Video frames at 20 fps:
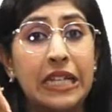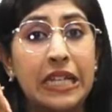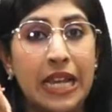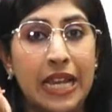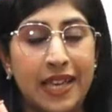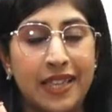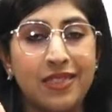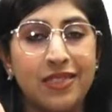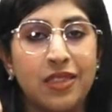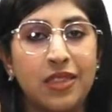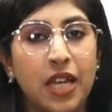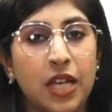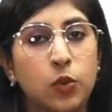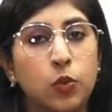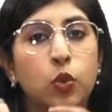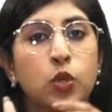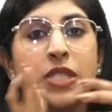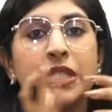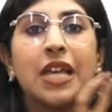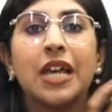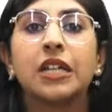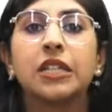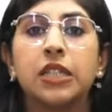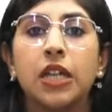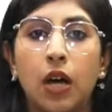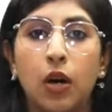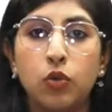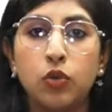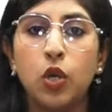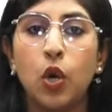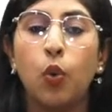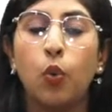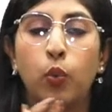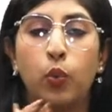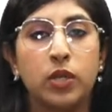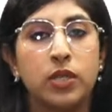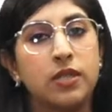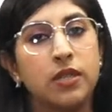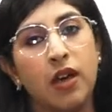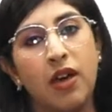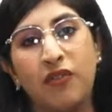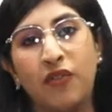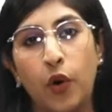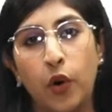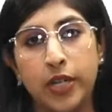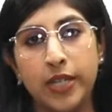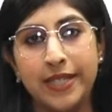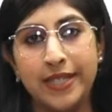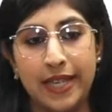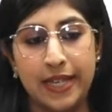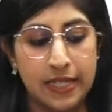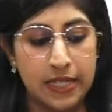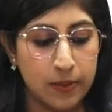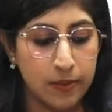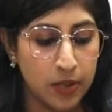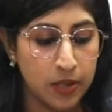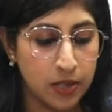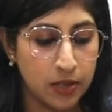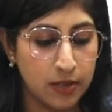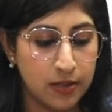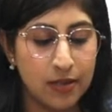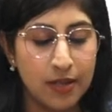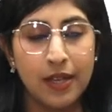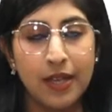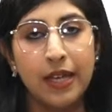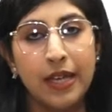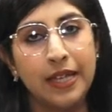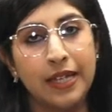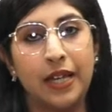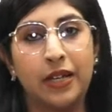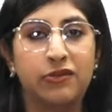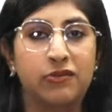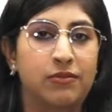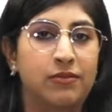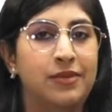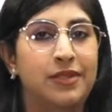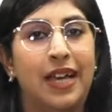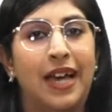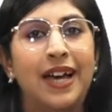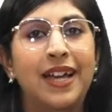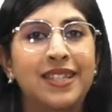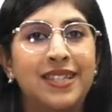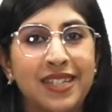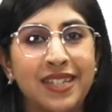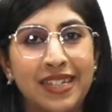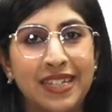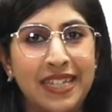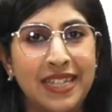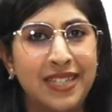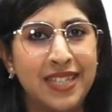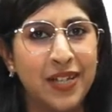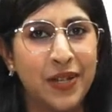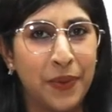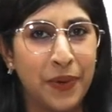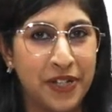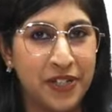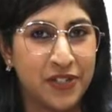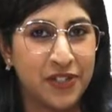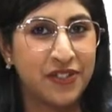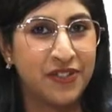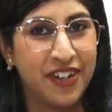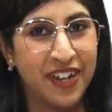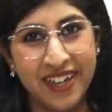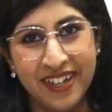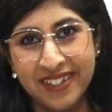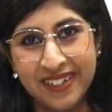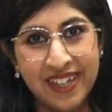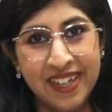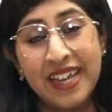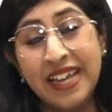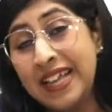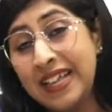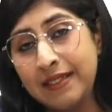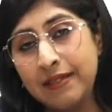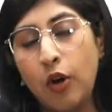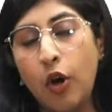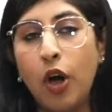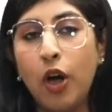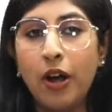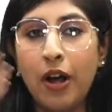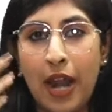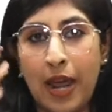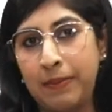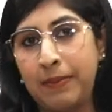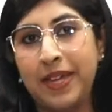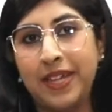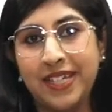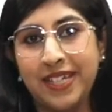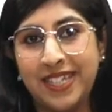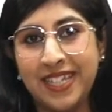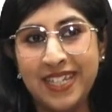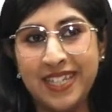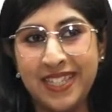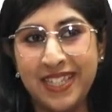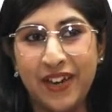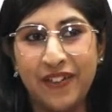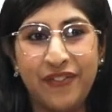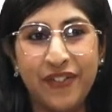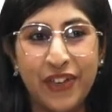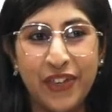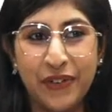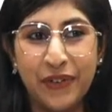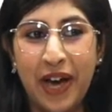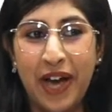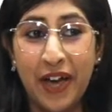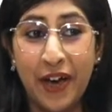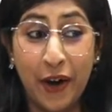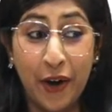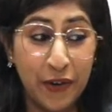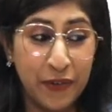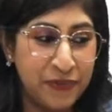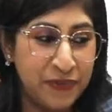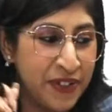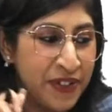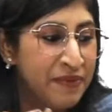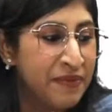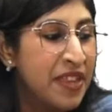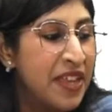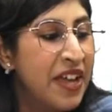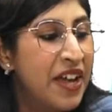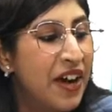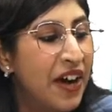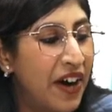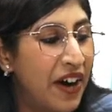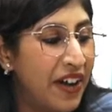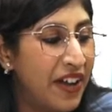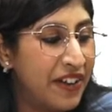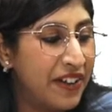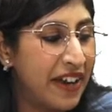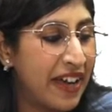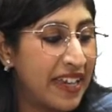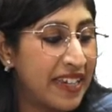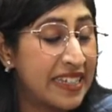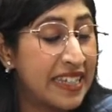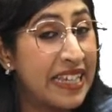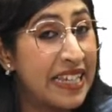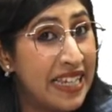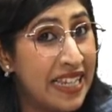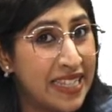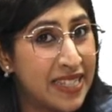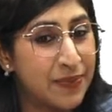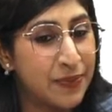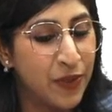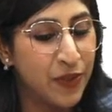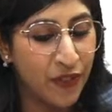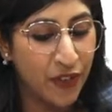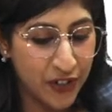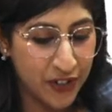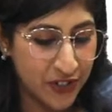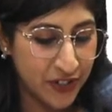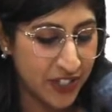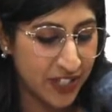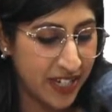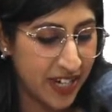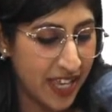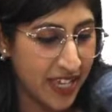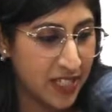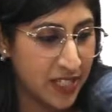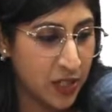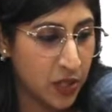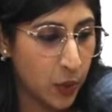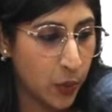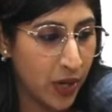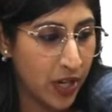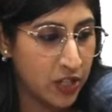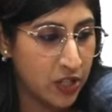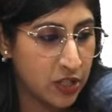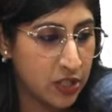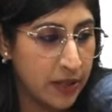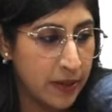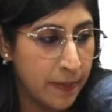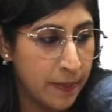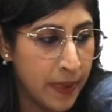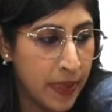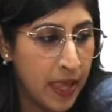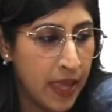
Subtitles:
length that was cut out was 40 centimeters. Now that's an easy question, right? Or I made it easier for you, I hope. Alright, let's move on to the next question.